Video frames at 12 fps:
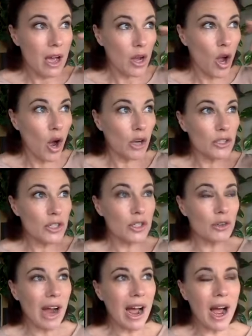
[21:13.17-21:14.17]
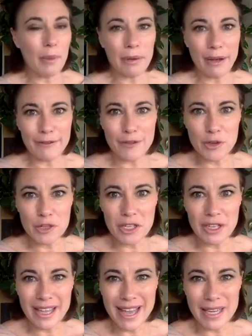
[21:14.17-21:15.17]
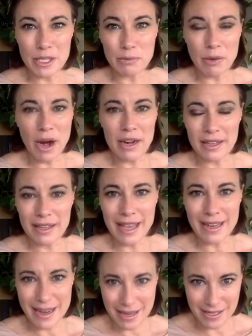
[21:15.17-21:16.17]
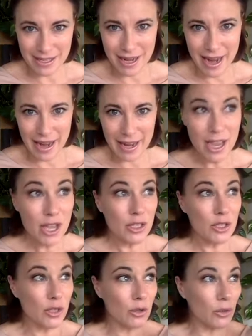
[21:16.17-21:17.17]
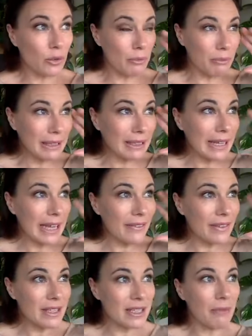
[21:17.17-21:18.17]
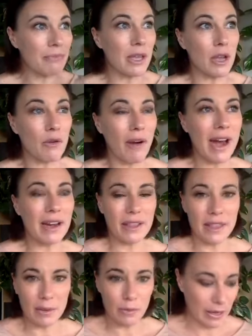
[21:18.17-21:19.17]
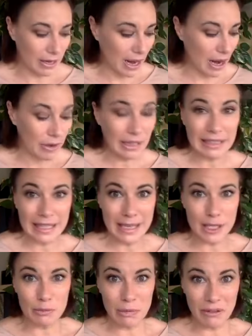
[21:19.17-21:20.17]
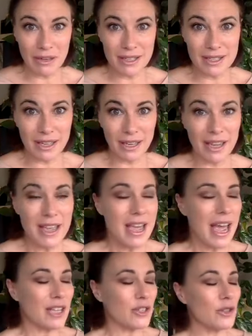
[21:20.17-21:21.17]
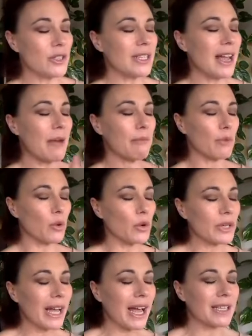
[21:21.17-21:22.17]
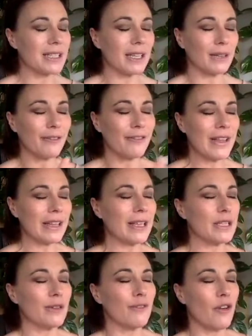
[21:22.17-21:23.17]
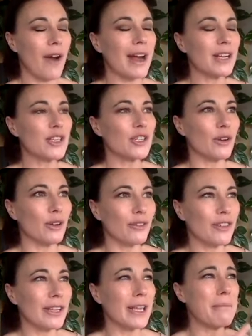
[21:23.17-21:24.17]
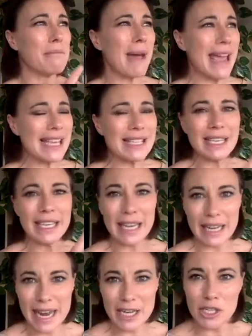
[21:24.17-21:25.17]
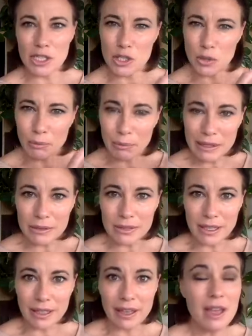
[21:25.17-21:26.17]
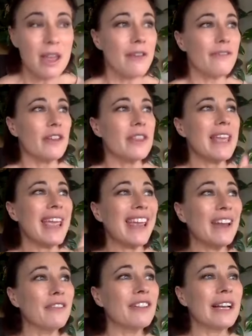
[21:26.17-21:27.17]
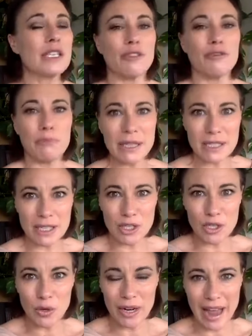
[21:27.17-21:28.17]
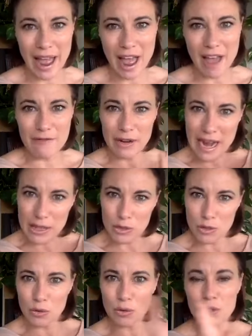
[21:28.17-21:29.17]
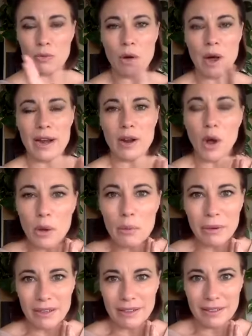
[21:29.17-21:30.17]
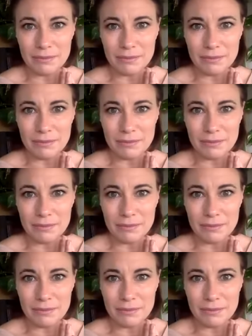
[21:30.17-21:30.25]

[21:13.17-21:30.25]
conjure up a future that is brighter than yesterday, to believe in something greater than when currently experiencing. And you start broadcasting the feelings of gratitude for the amazing connections you're building, for the influx of business you're going to have when our doors wide open